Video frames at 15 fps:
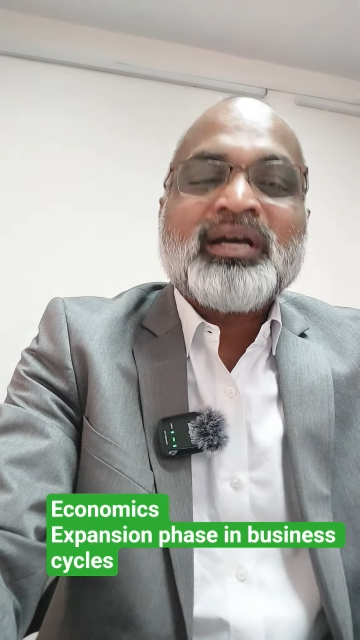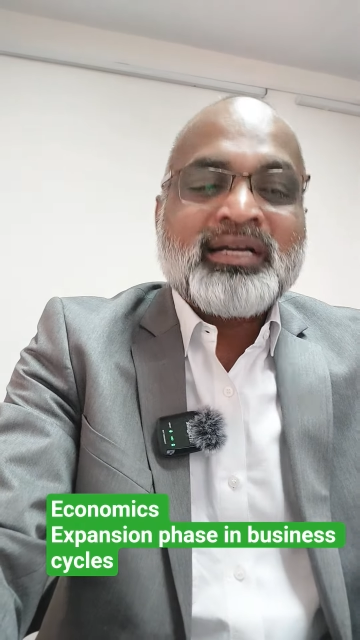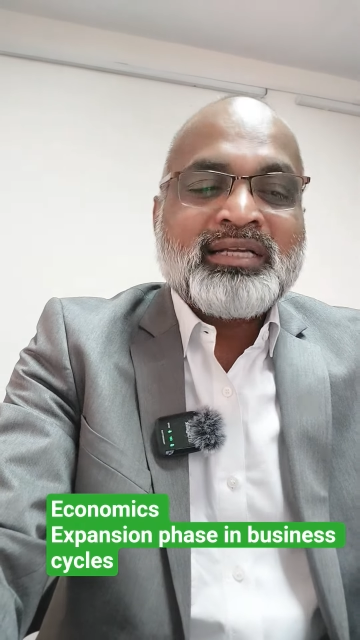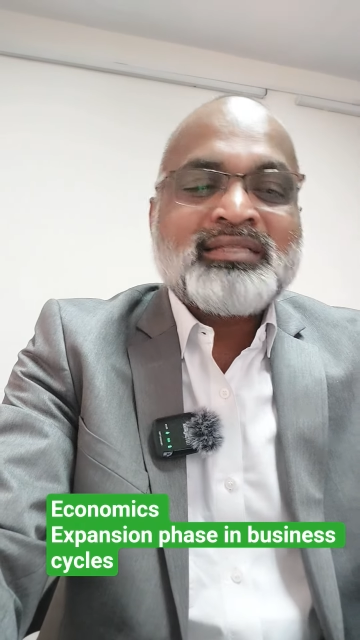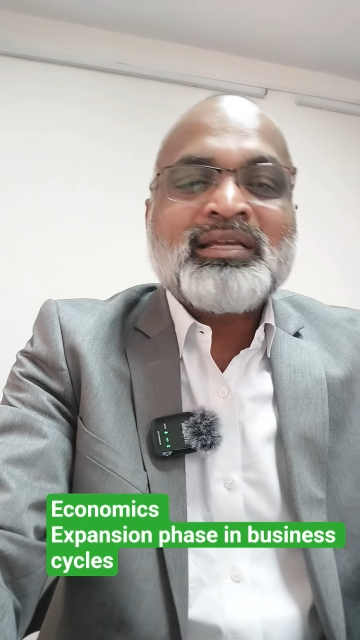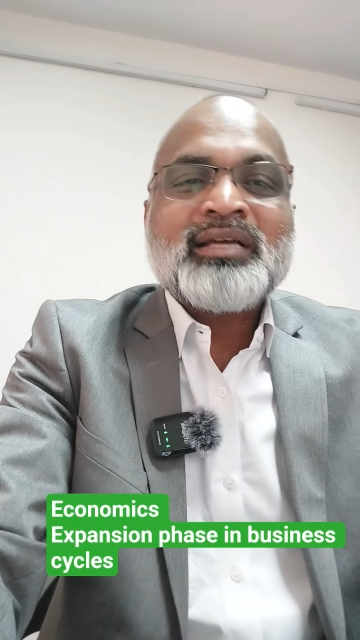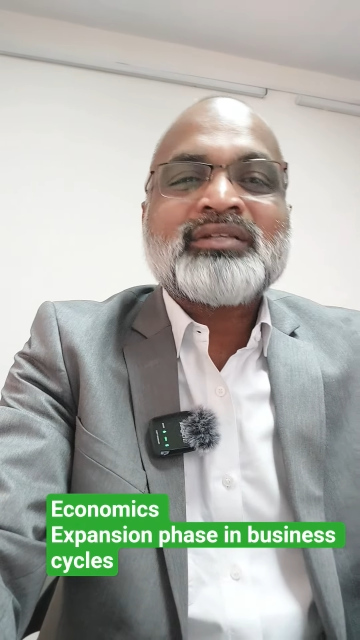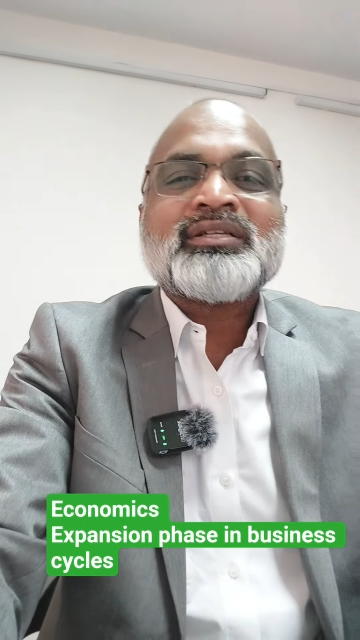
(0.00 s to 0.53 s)

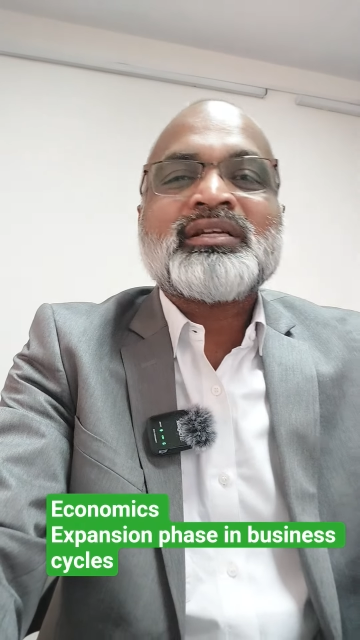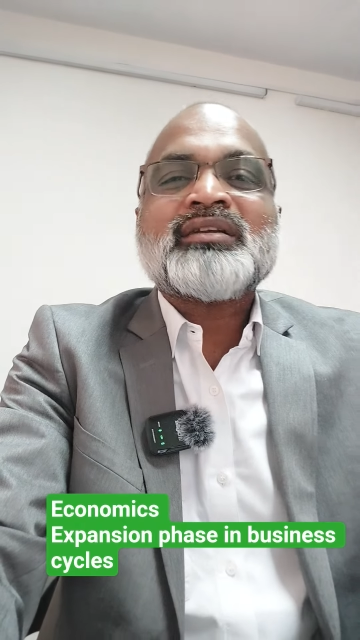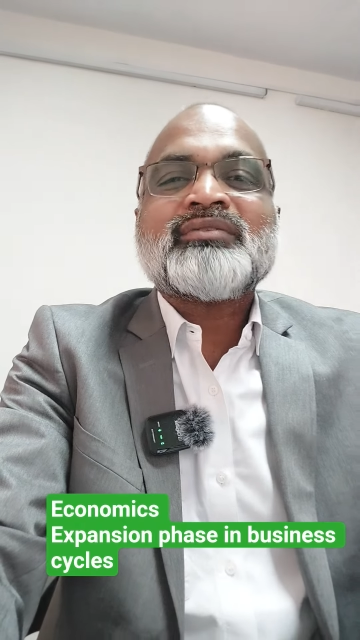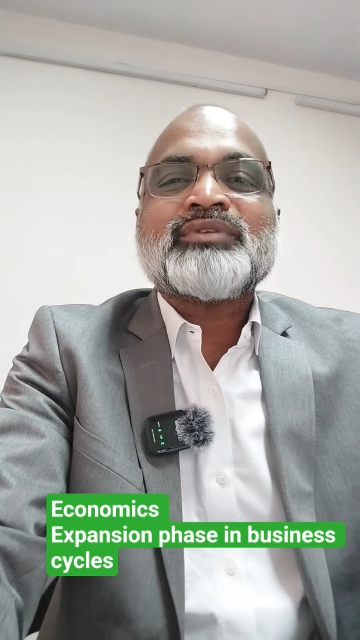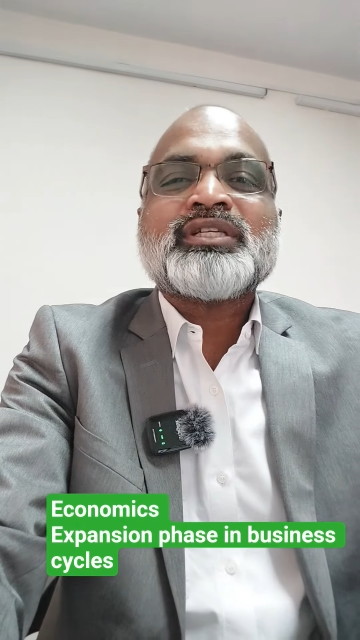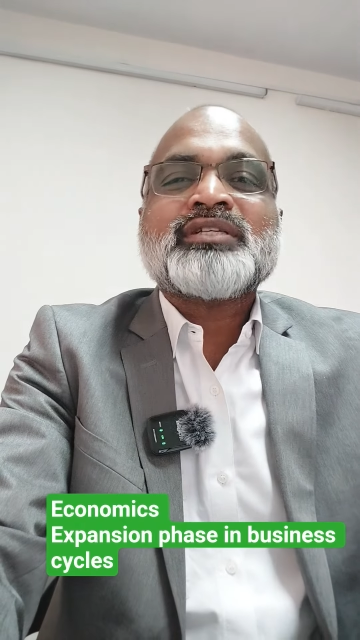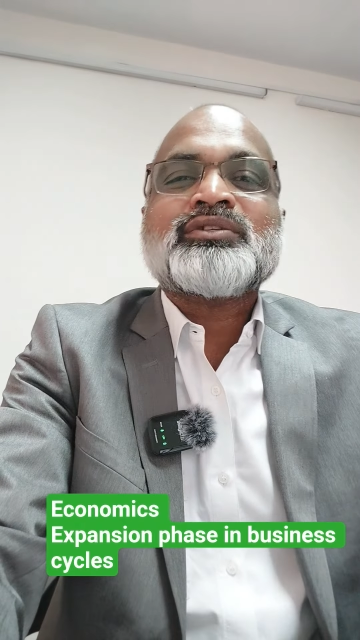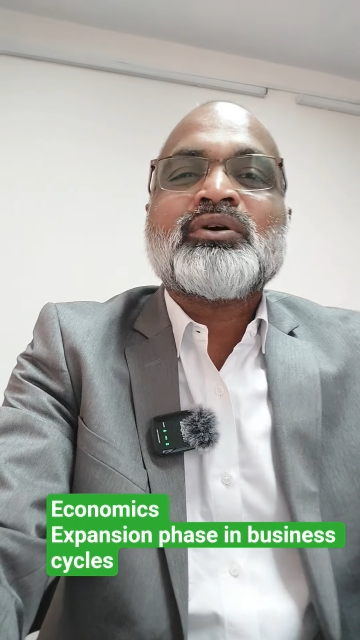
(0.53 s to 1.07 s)

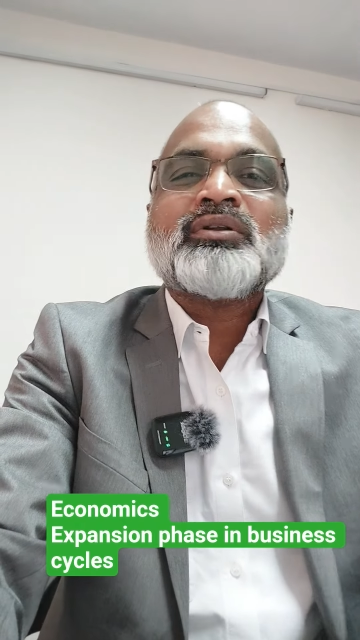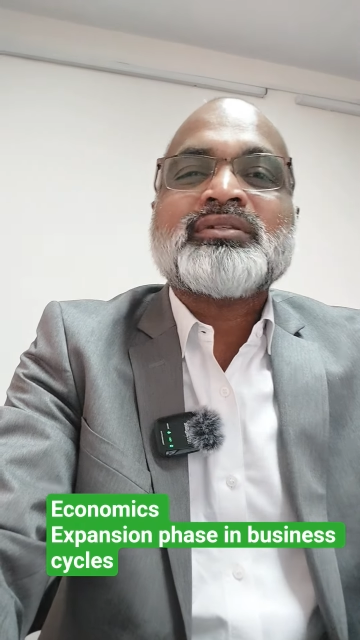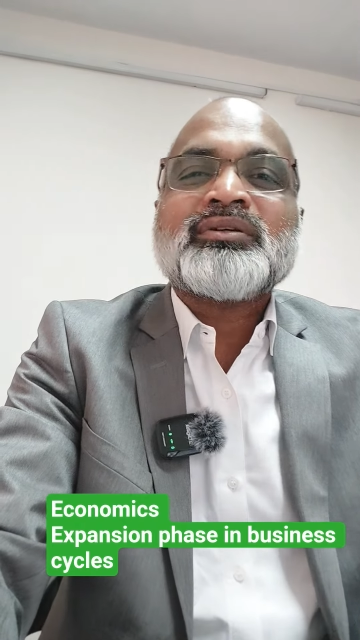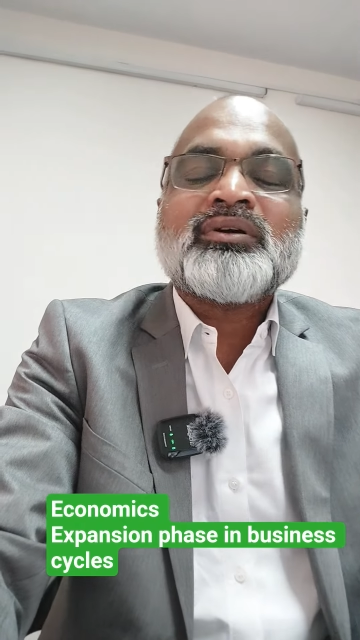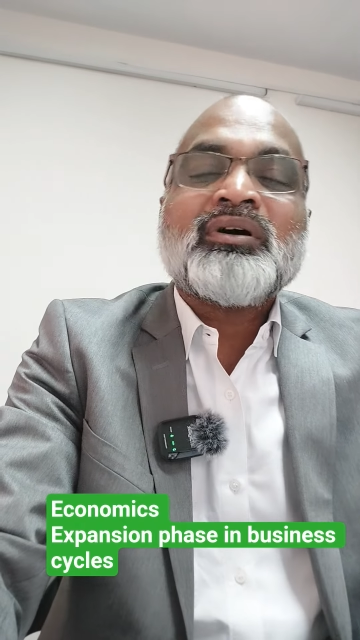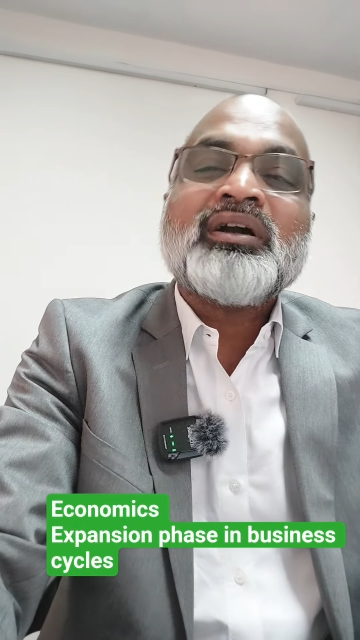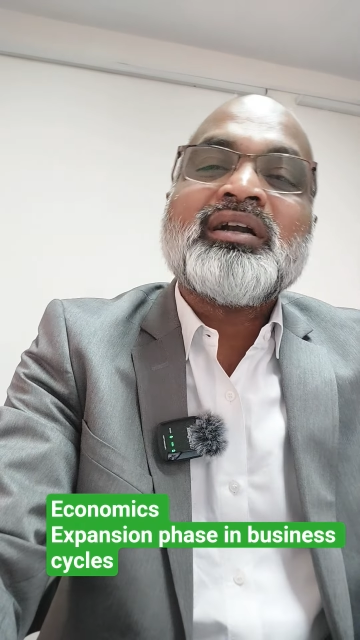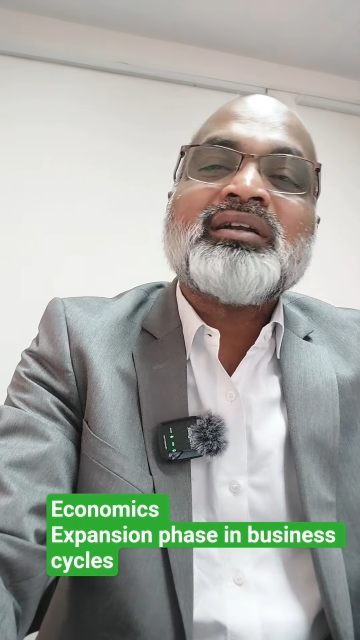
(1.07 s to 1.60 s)
recession, which is
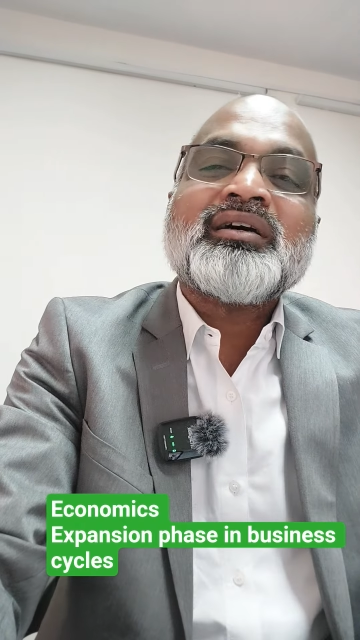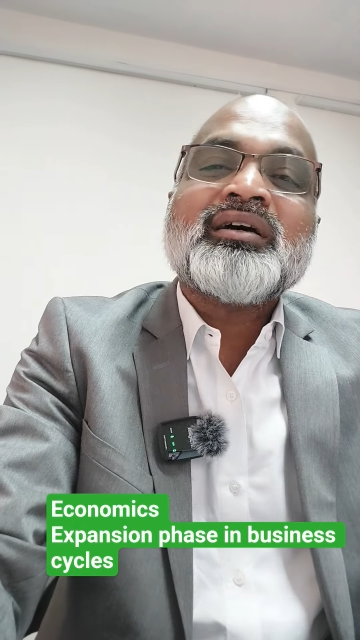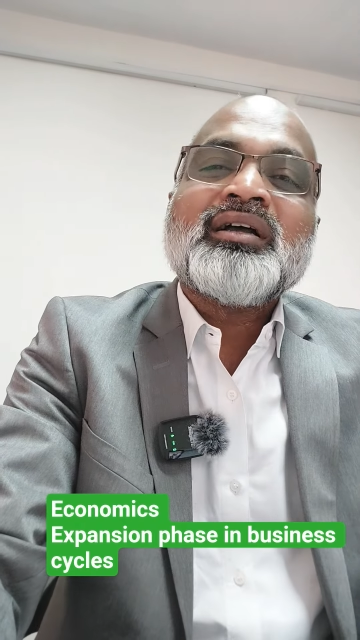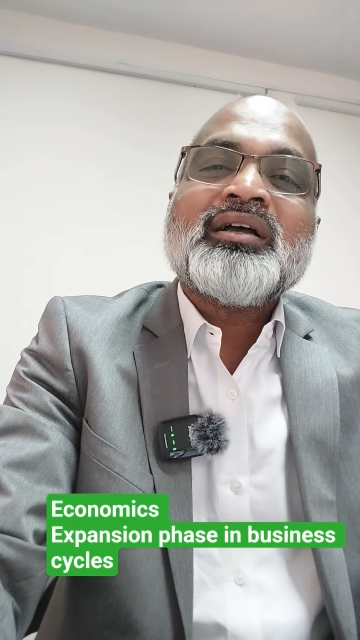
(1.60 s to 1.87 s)
also called